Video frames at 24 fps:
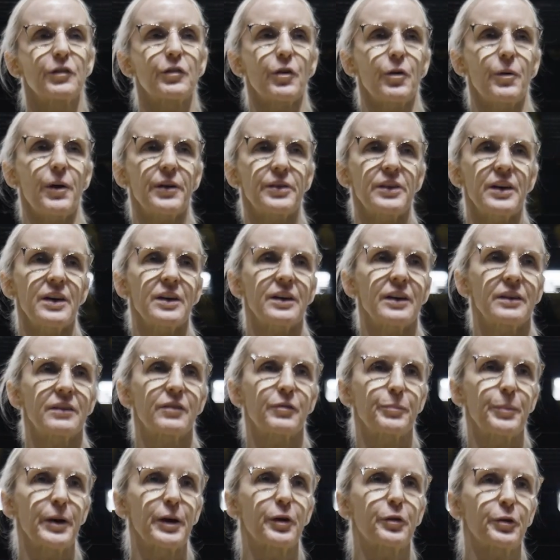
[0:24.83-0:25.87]
So I think
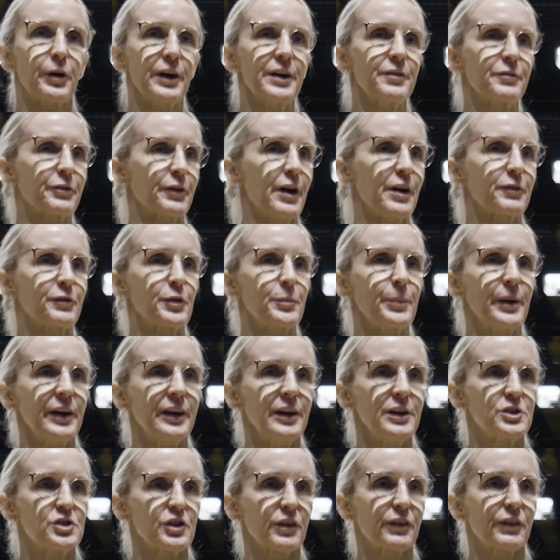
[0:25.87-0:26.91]
it's been great for
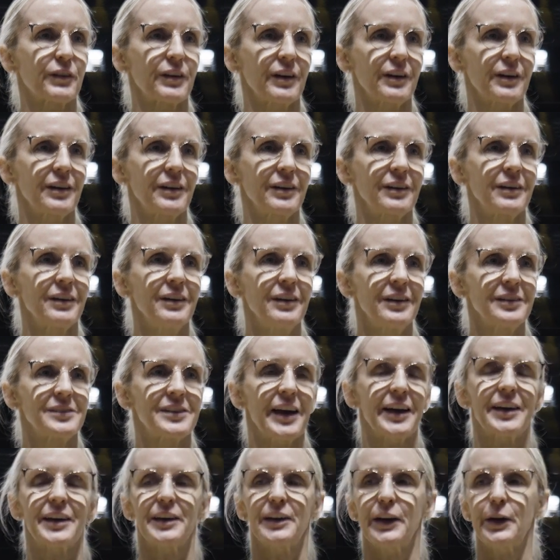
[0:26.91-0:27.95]
everybody just to
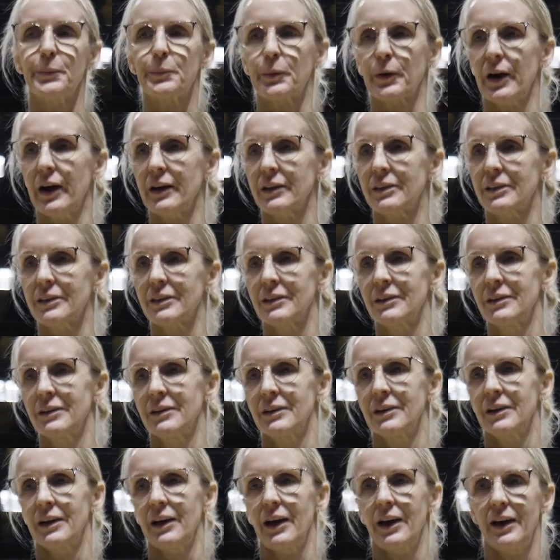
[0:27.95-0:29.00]
take a deep breath,
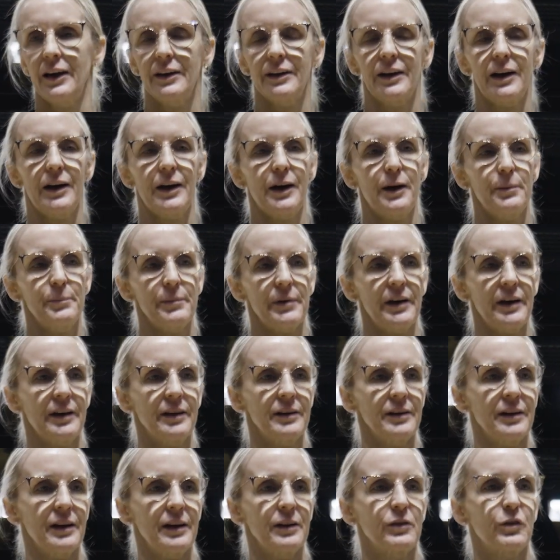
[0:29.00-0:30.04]
and, um,
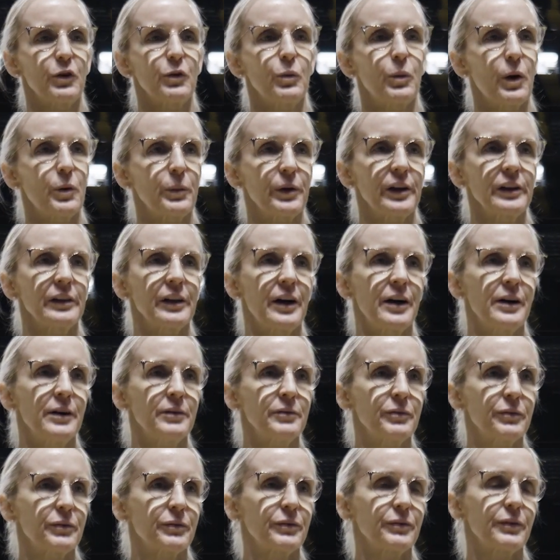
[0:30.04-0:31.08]
and, and do what we
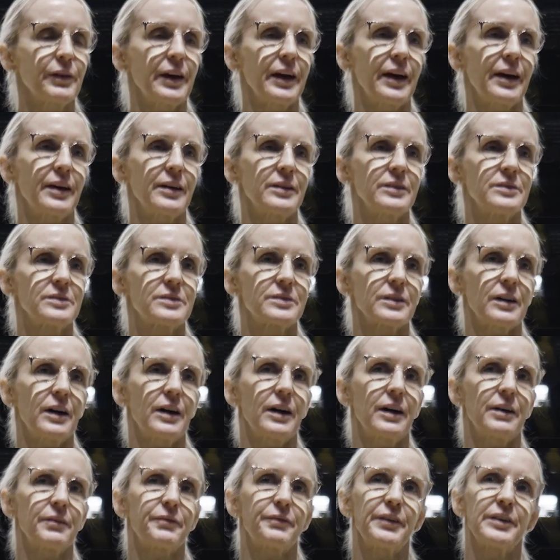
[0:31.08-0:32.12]
love and
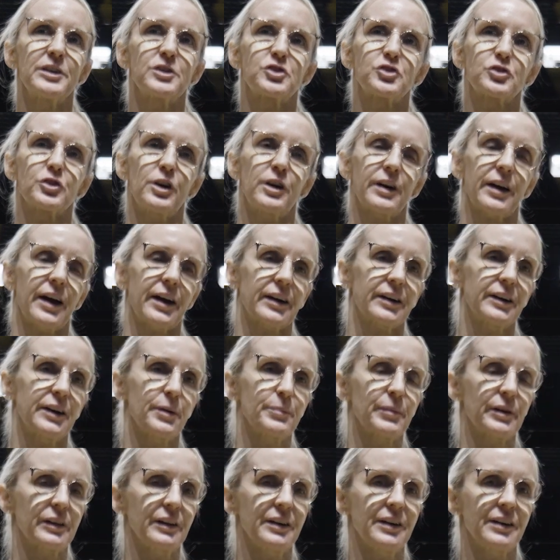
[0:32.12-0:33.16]
uh, finish strong
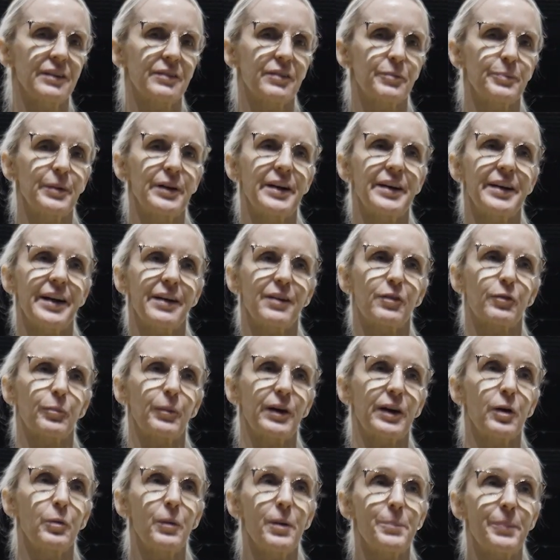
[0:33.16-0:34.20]
academically. It's been a nice
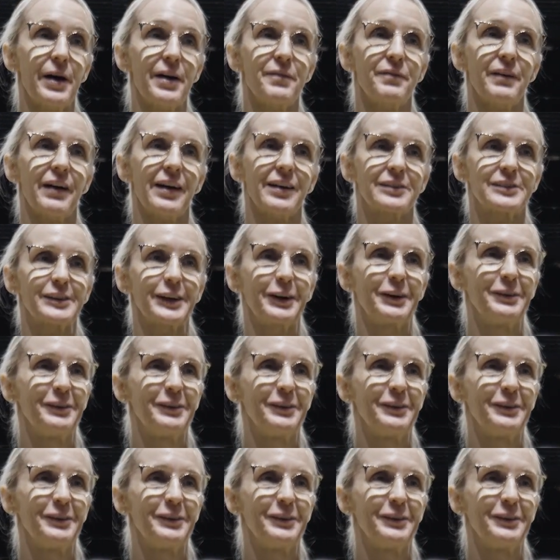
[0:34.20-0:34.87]
week. It went by fast, so.